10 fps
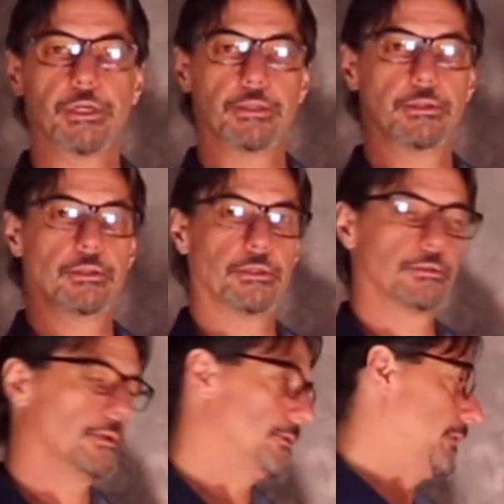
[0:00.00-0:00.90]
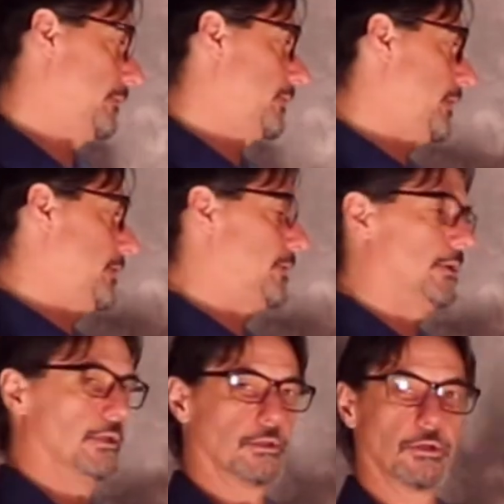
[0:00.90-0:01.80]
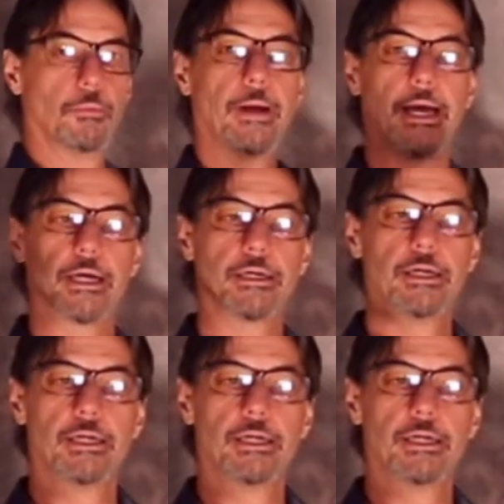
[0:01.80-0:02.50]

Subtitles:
and there's an invitation here to go back